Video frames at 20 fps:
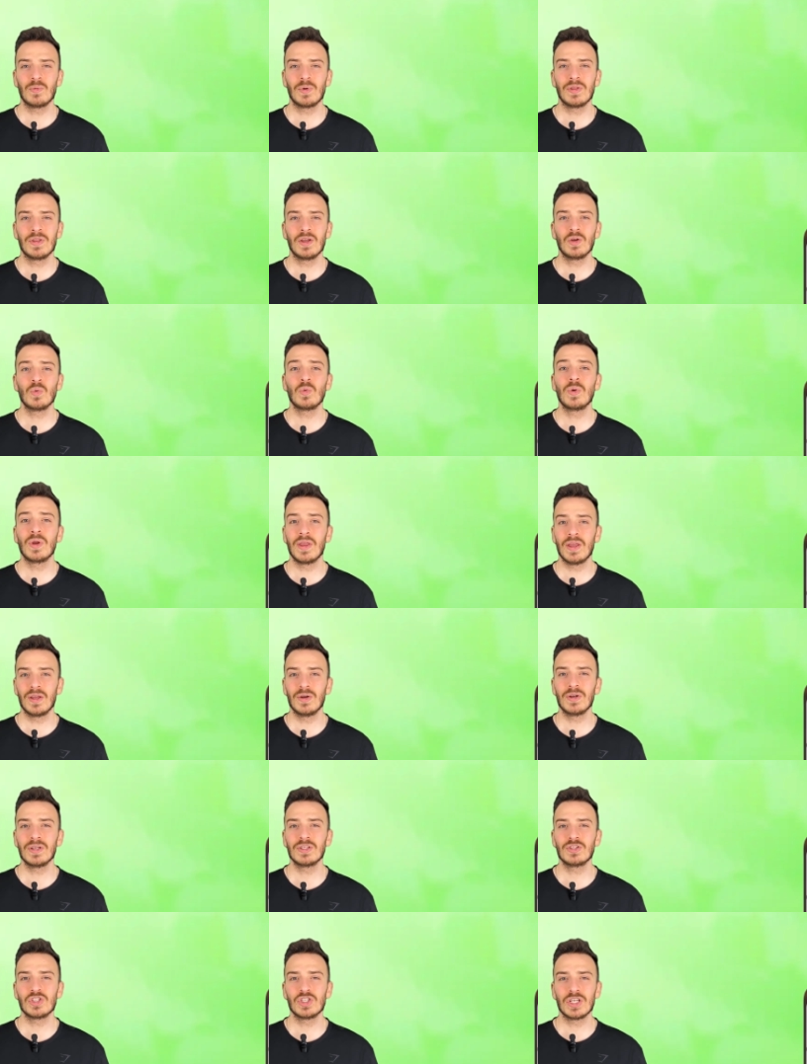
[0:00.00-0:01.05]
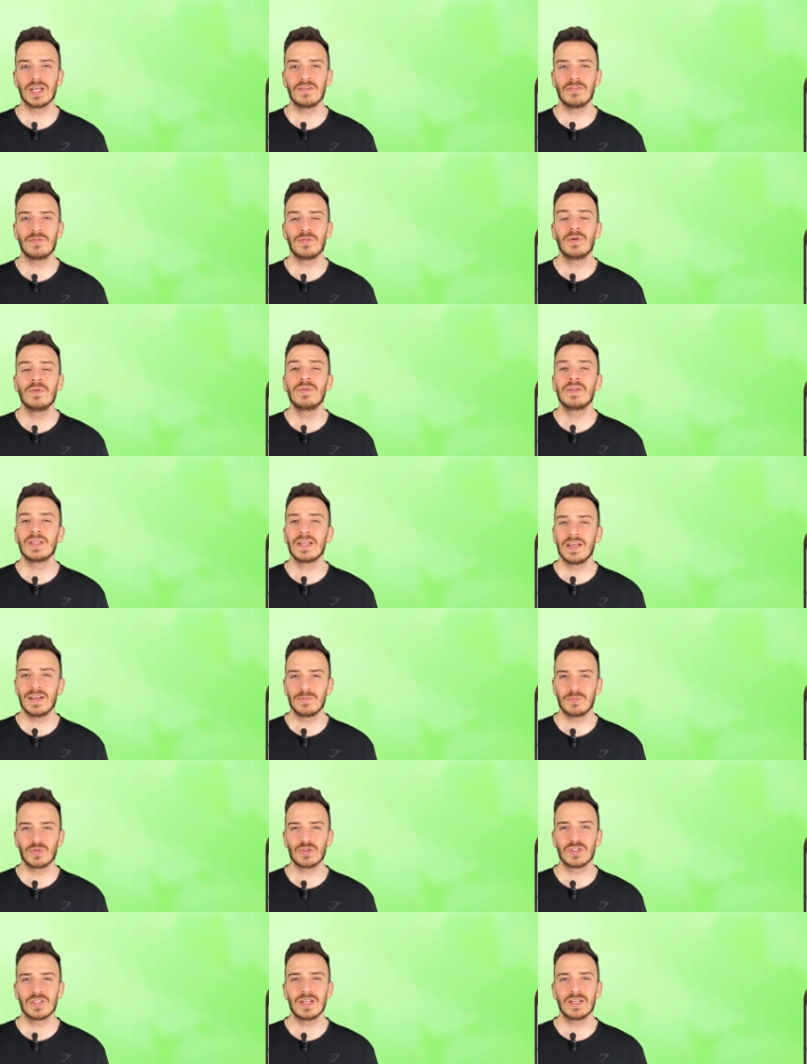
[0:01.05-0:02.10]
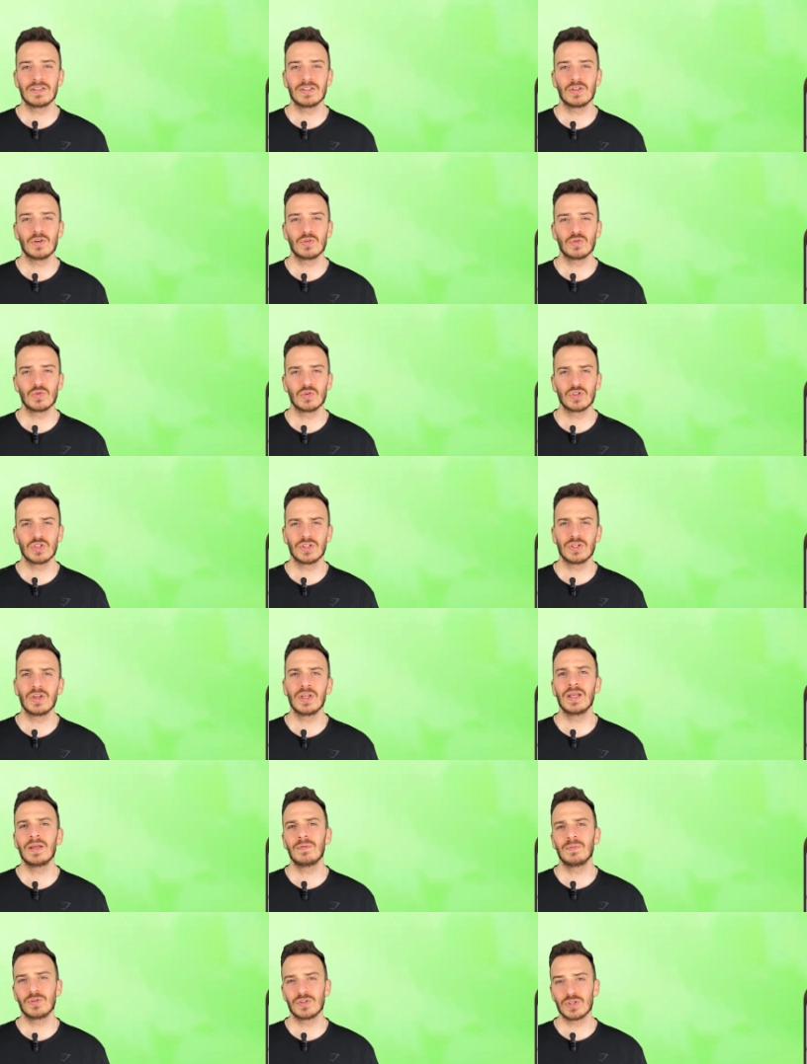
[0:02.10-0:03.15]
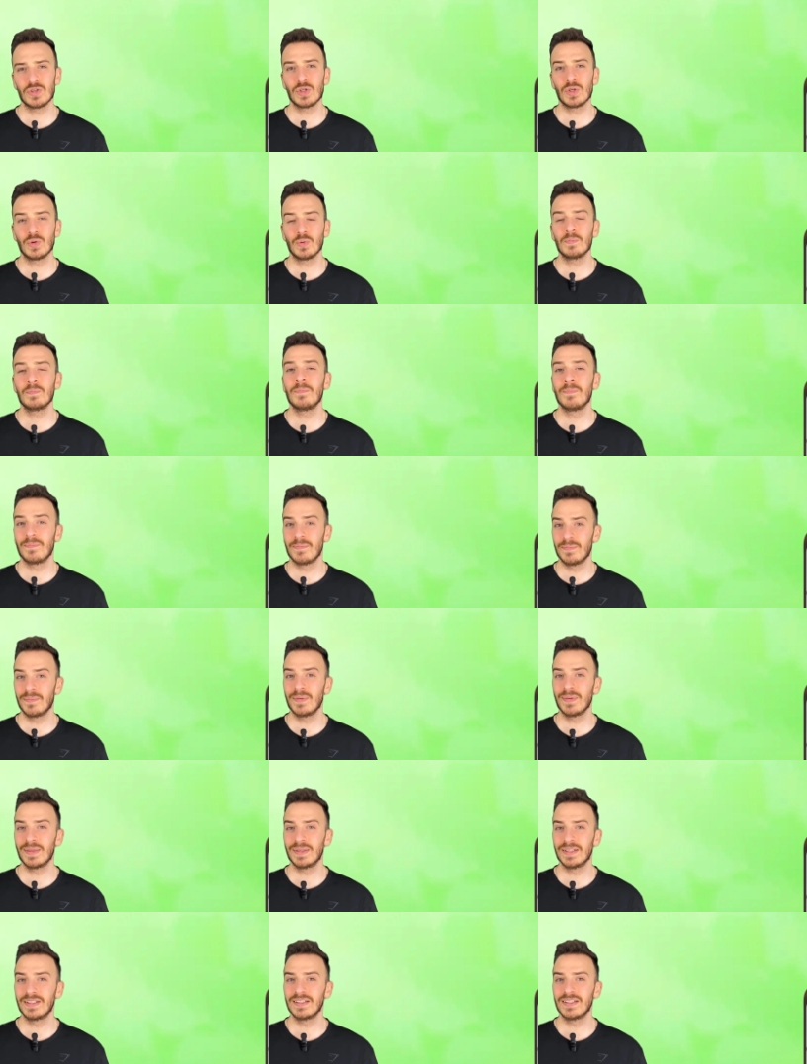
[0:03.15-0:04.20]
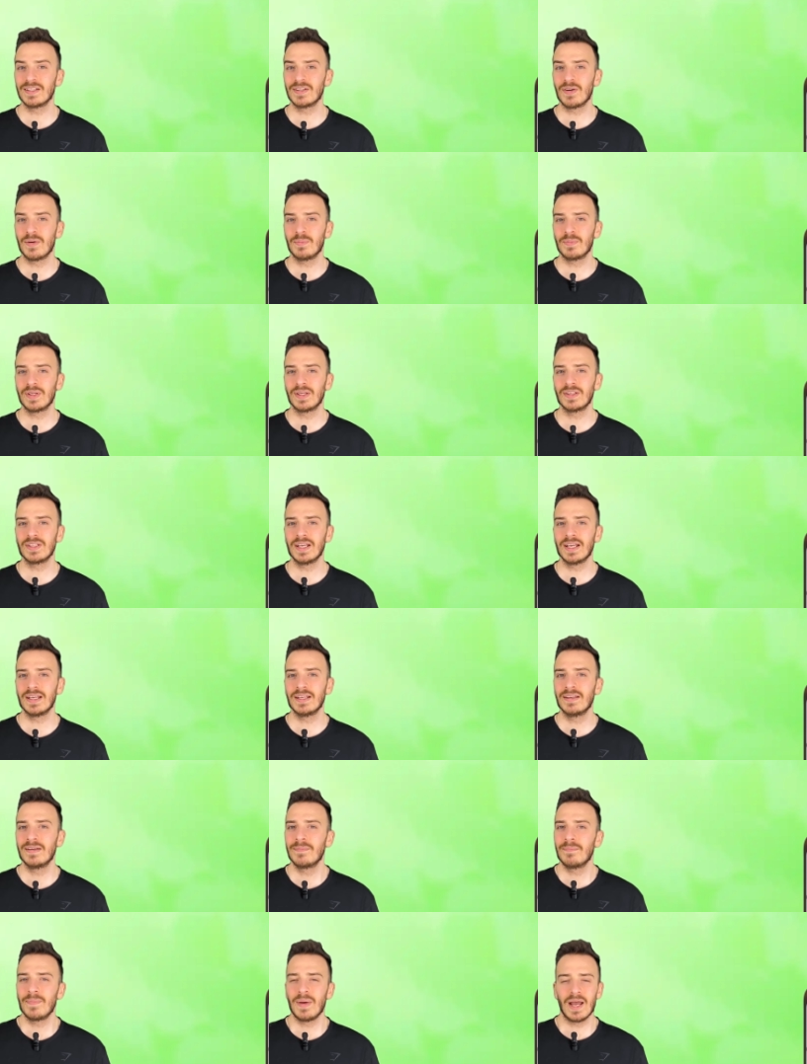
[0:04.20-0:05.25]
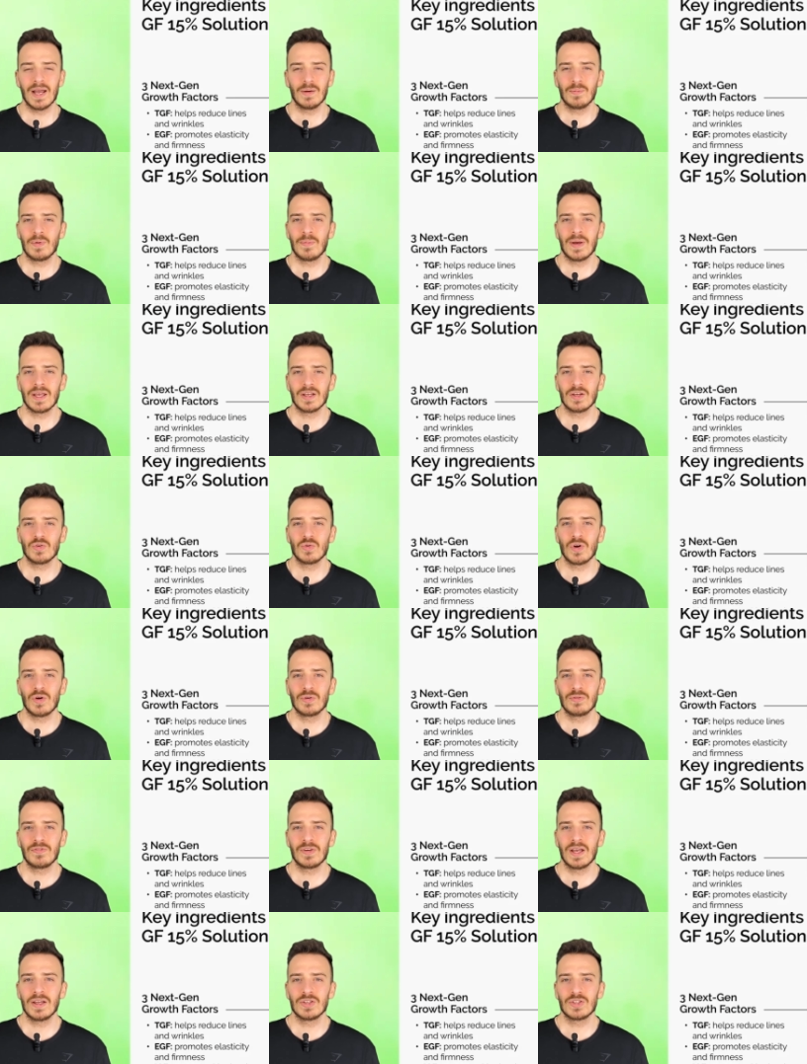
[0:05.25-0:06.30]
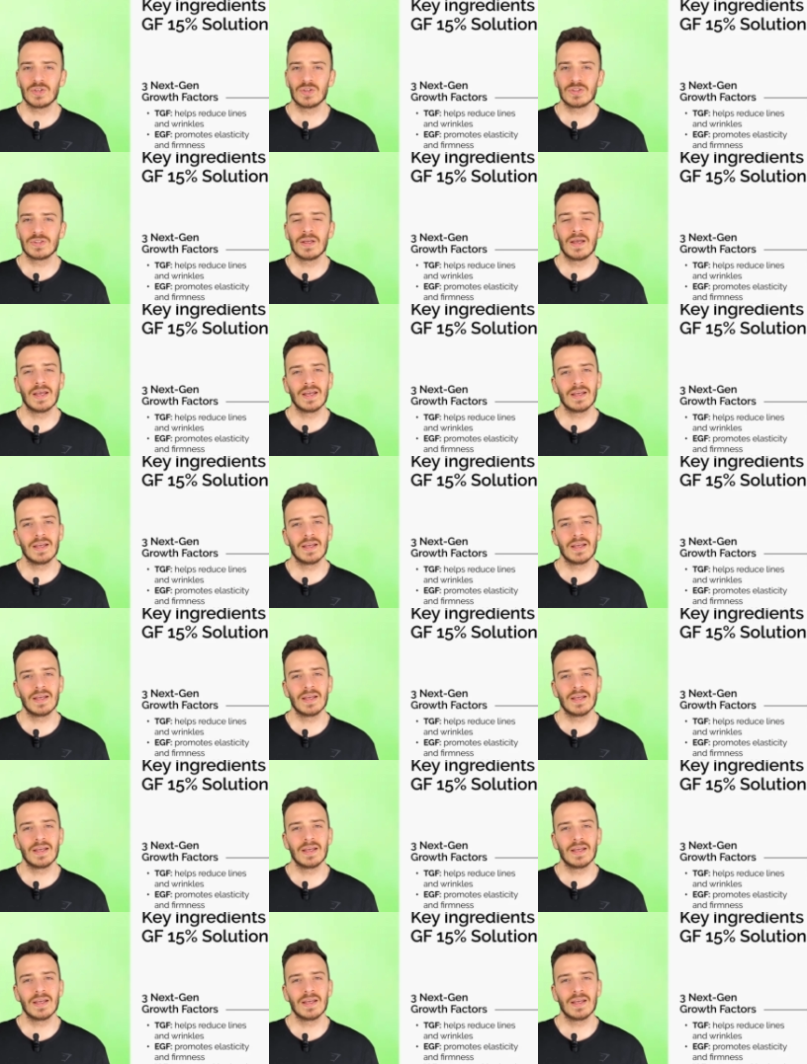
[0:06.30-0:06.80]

what the ordinary GF15% solution claims to do. This serum contains biomimetic growth factors,